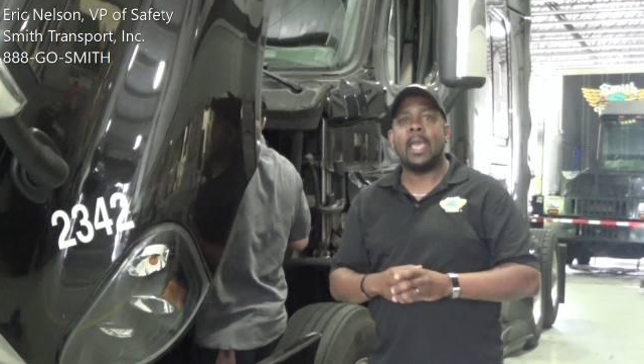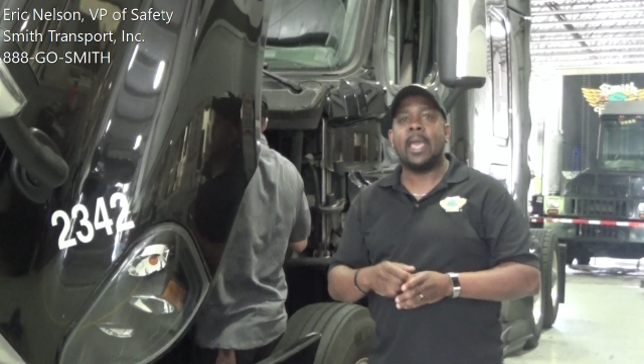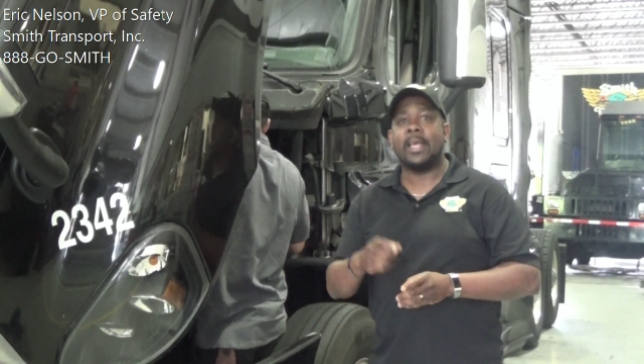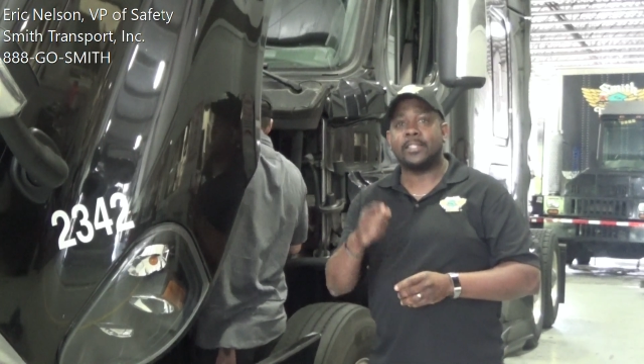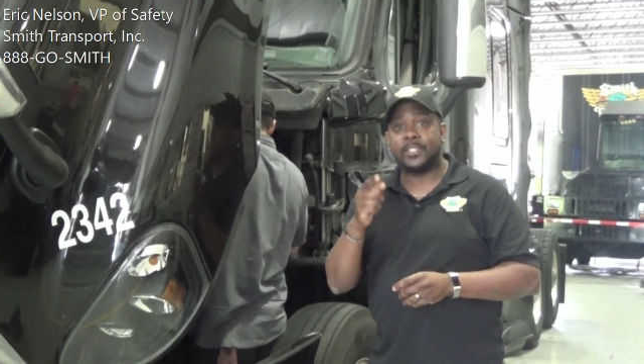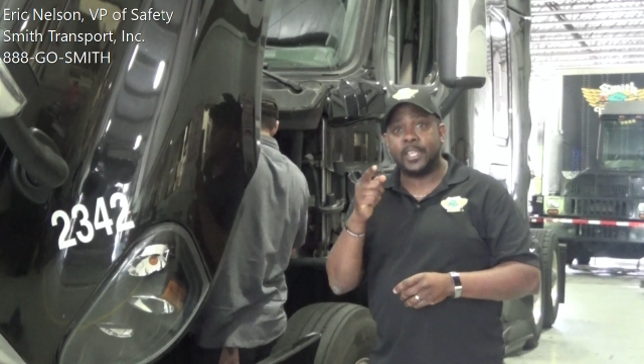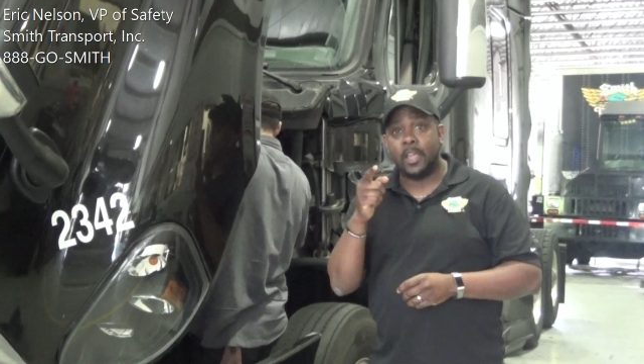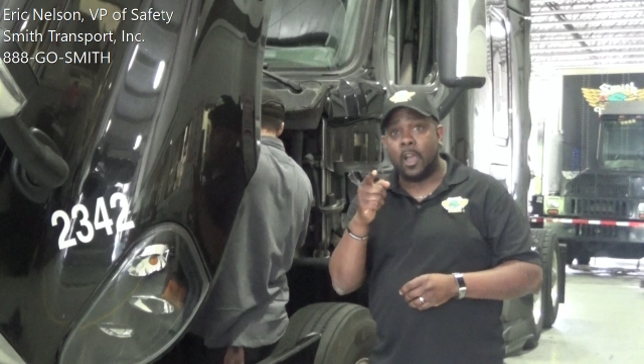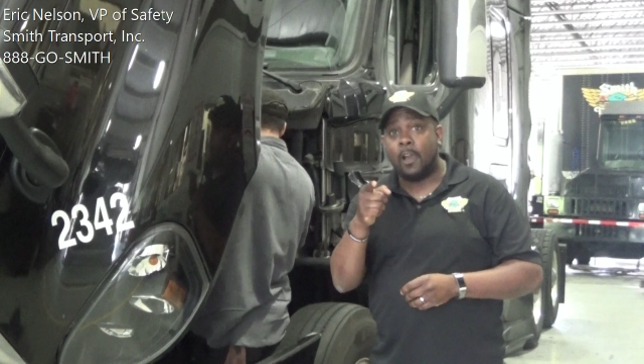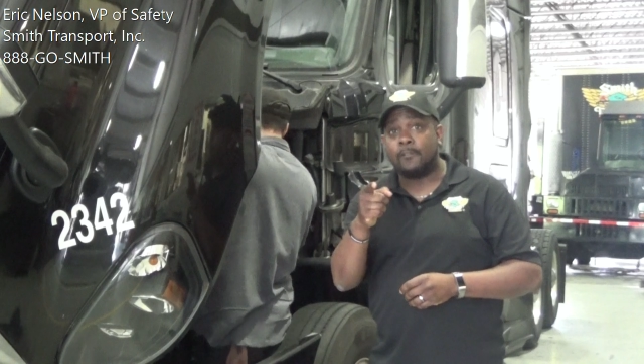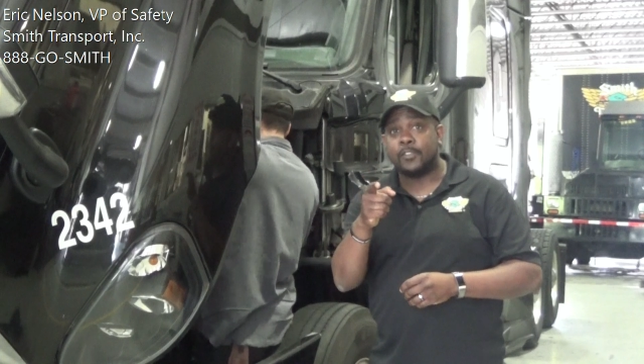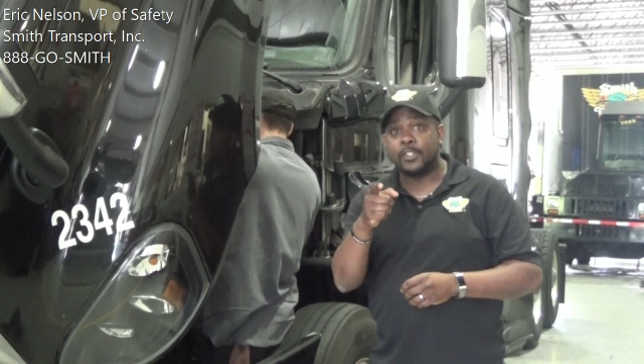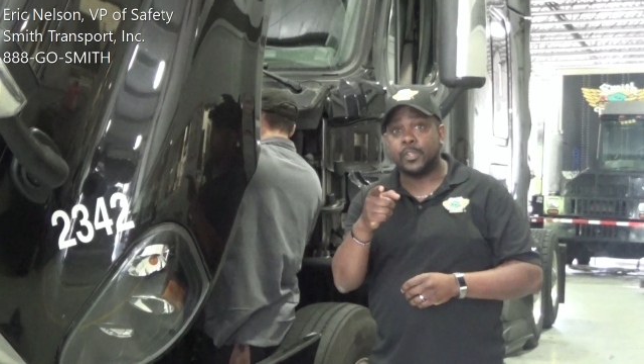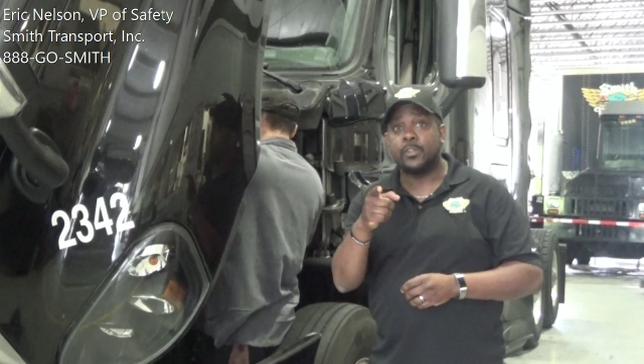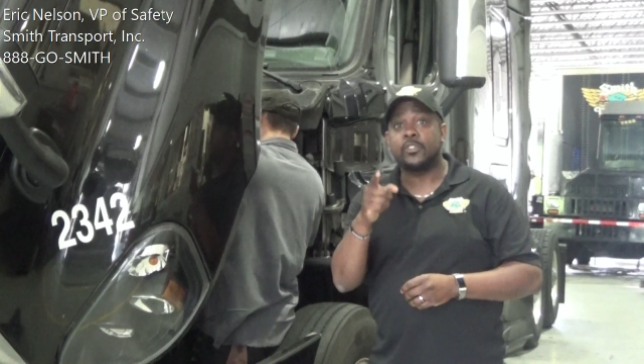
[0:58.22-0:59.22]
as the
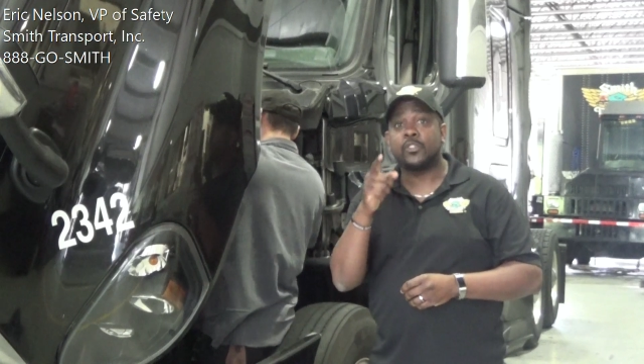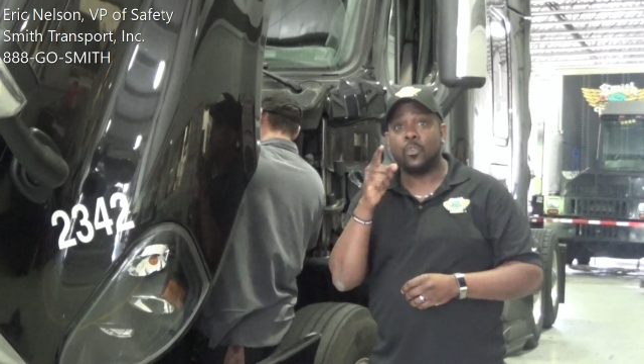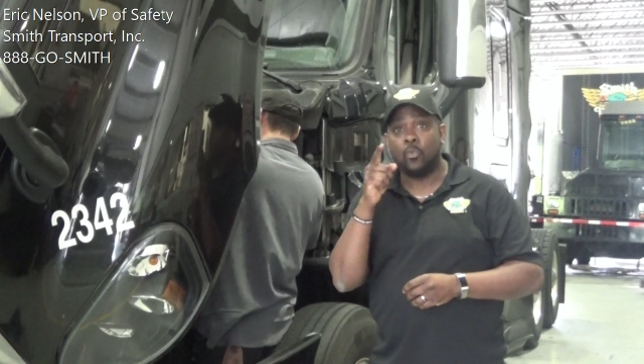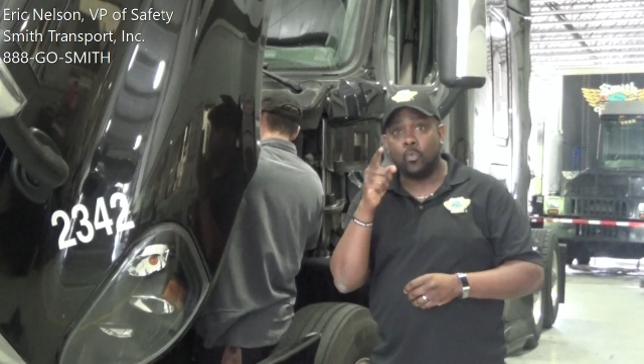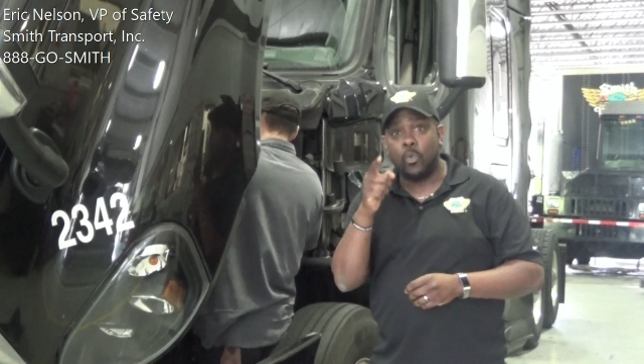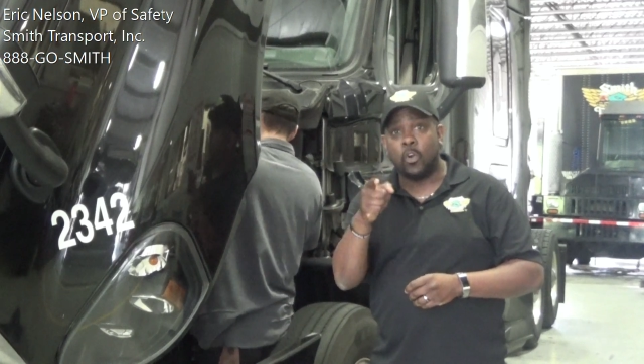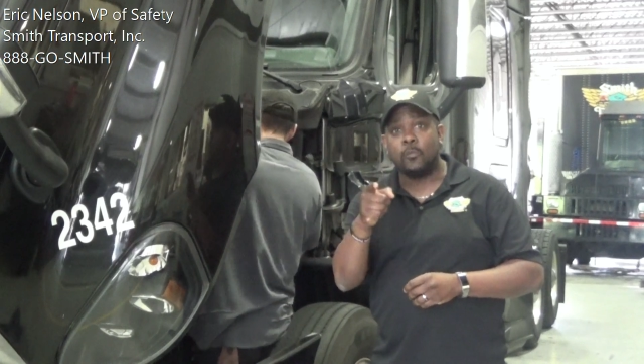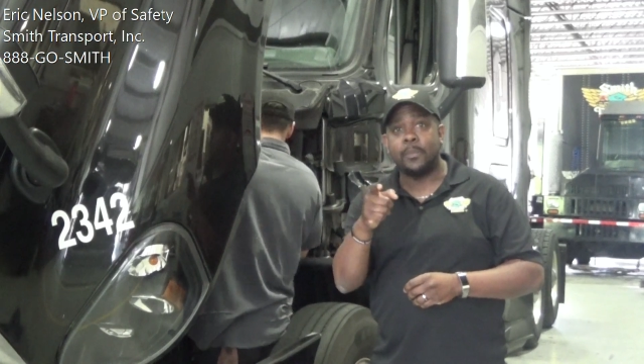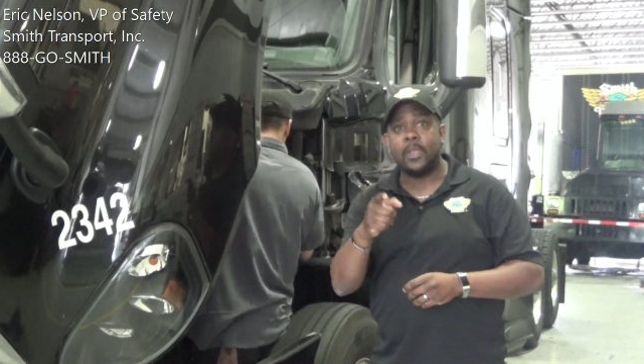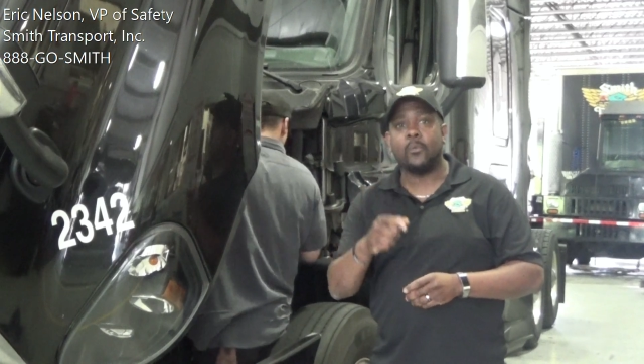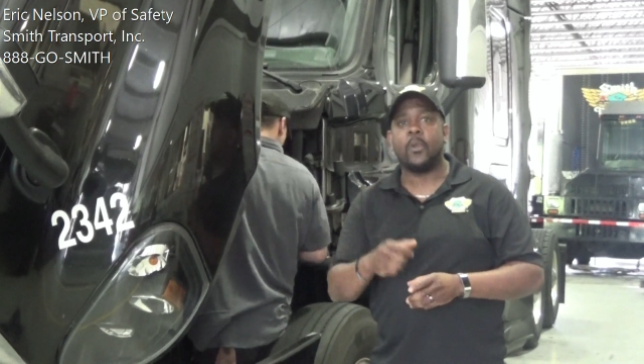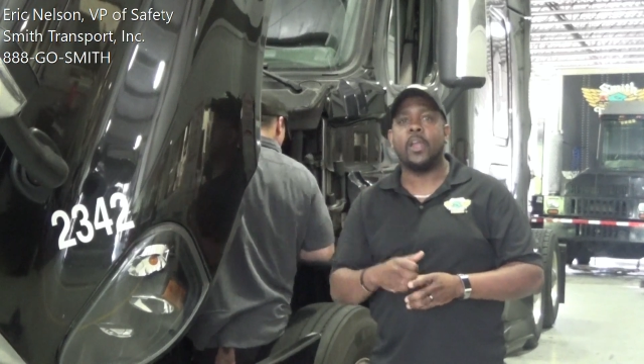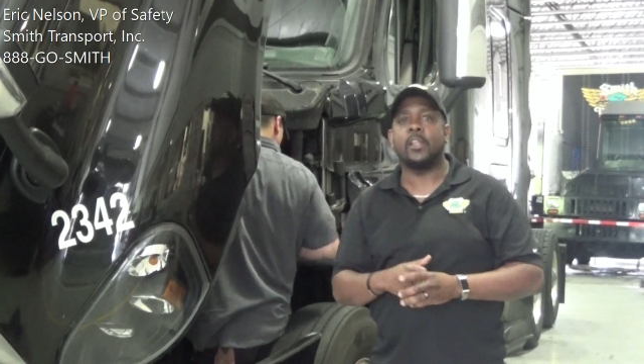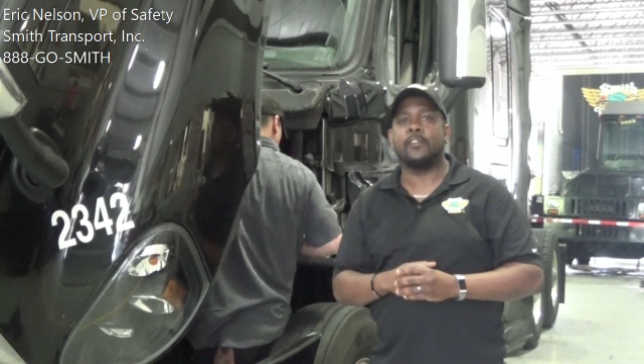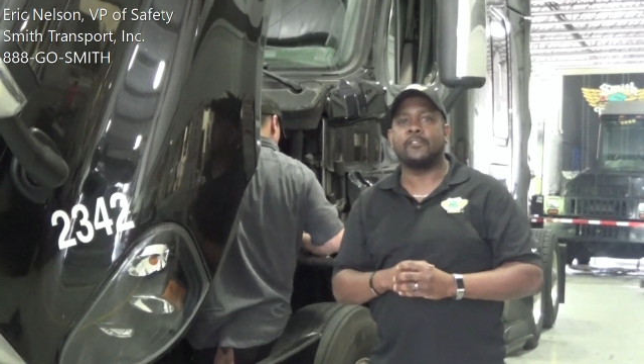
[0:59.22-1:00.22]
officers will be
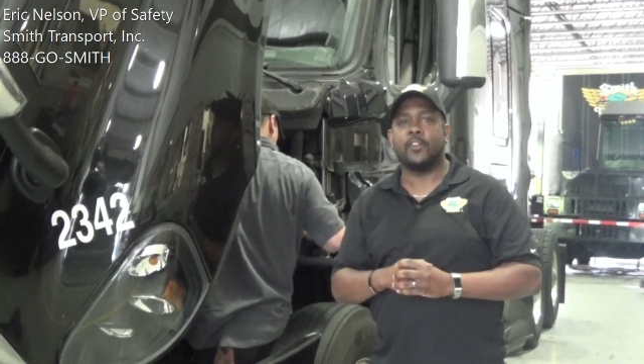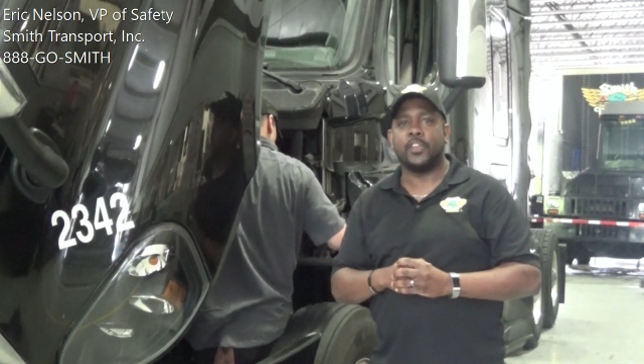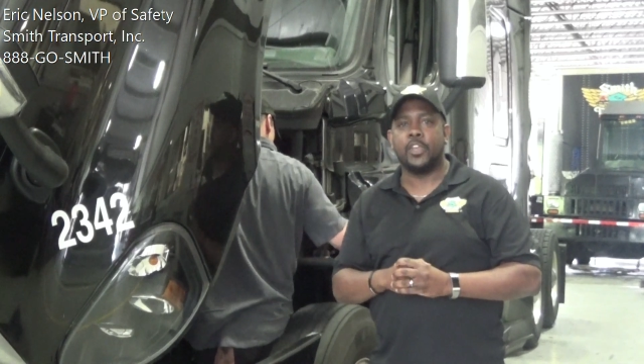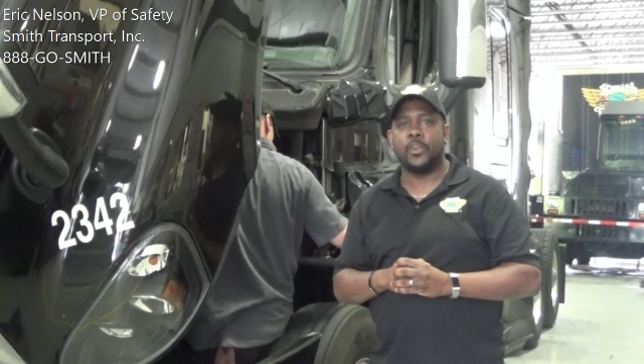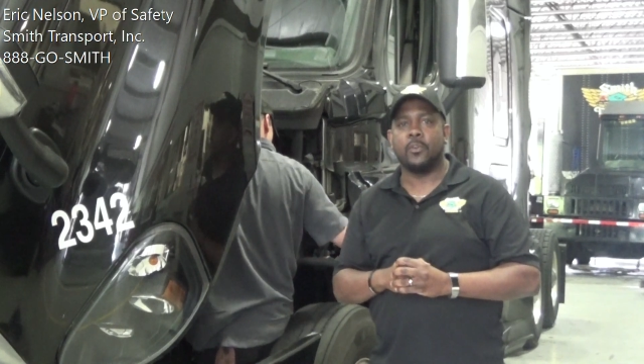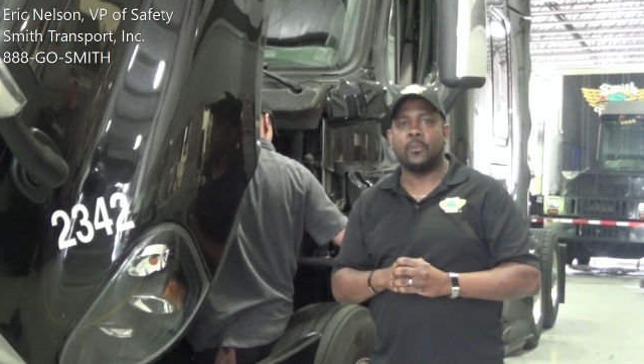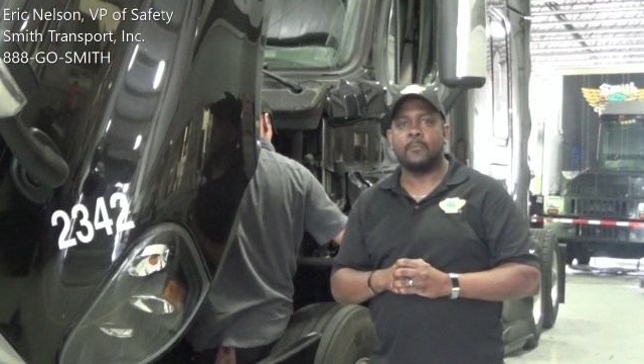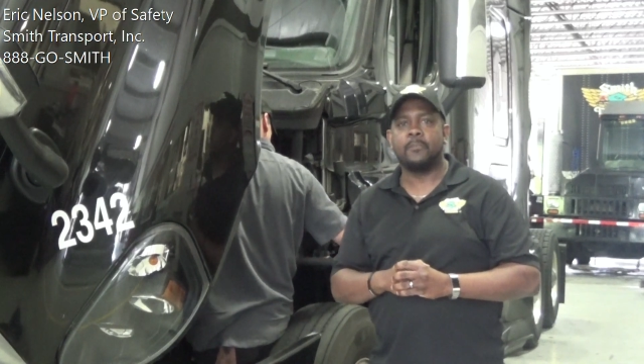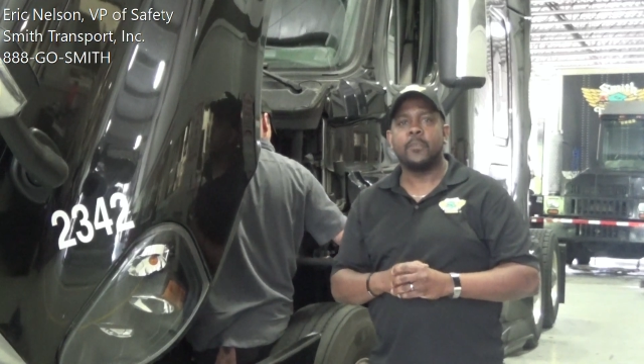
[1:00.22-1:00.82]
ready for you.